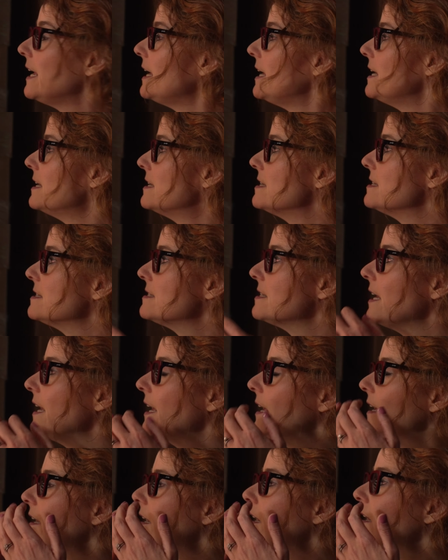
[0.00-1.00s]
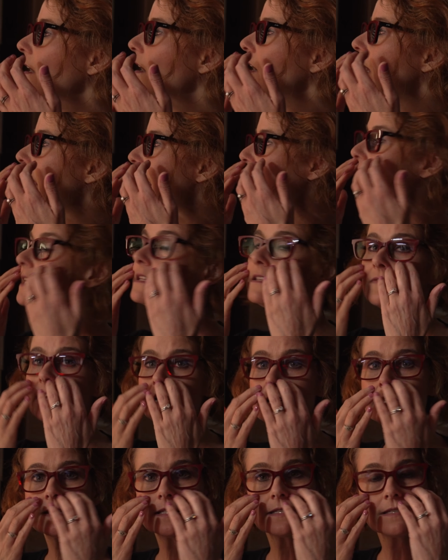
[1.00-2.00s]
is it
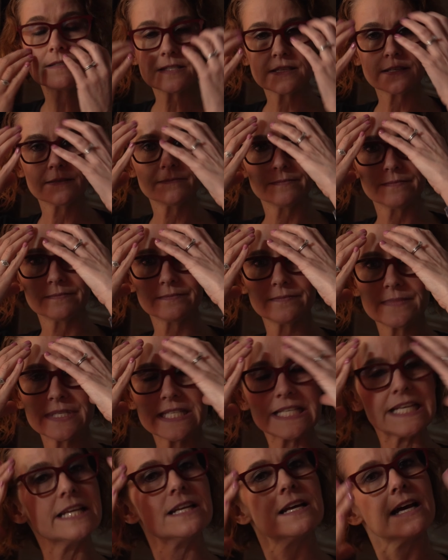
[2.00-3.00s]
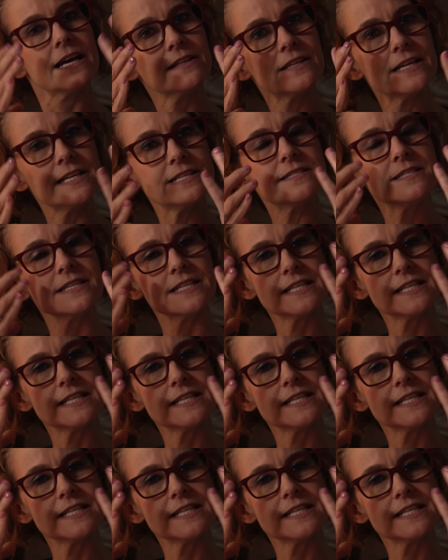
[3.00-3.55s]
activates some skin highlights.